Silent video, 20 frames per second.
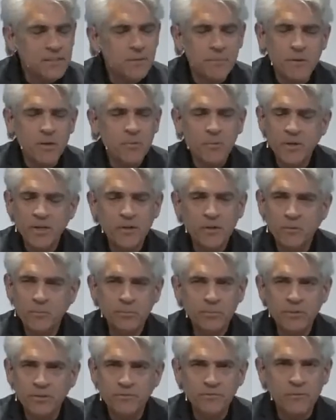It doesn't mean
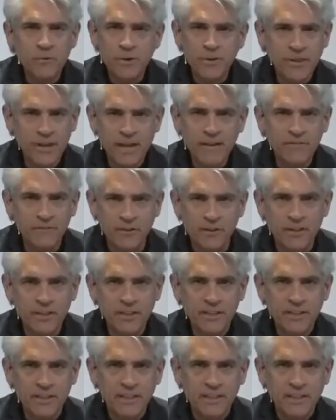we don't put forth
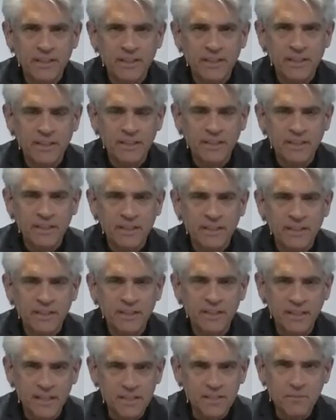effort.
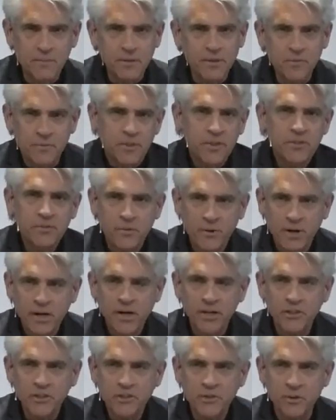It doesn't mean we
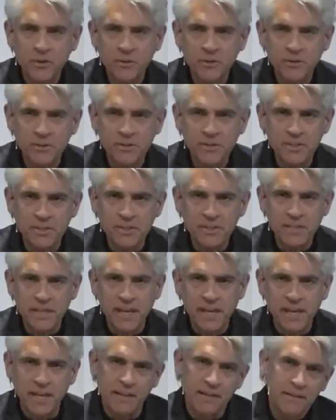shrug our shoulders
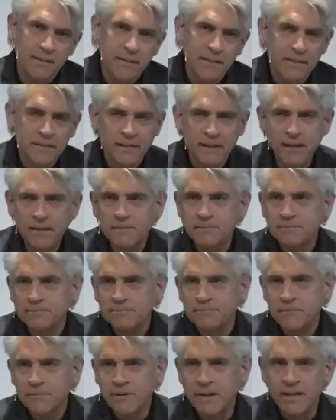and say,
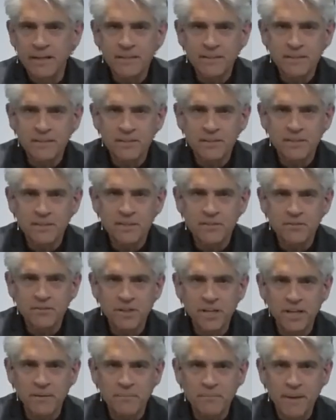oh, well, it's just
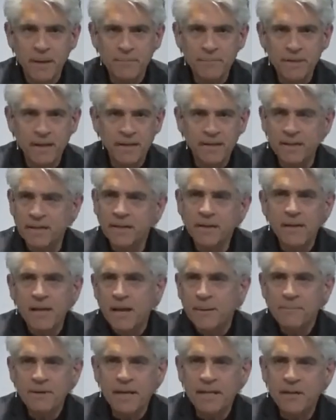a dream. I'm not
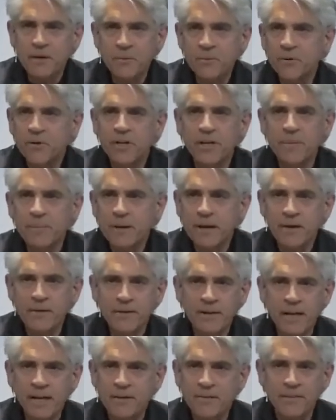gonna worry
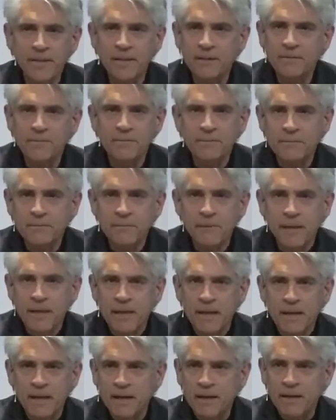about how that
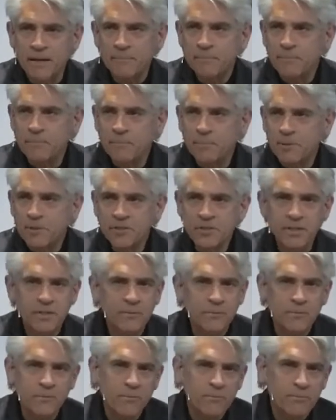
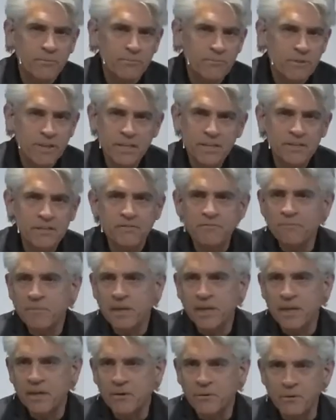person thinks
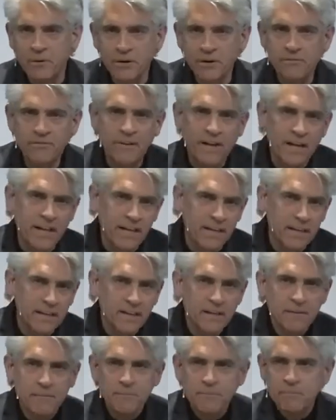of me, or if
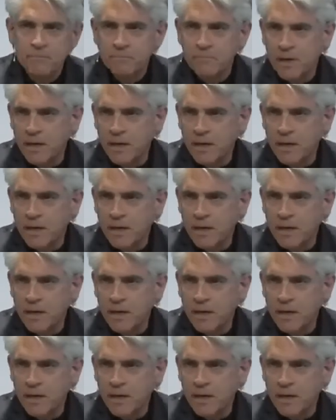I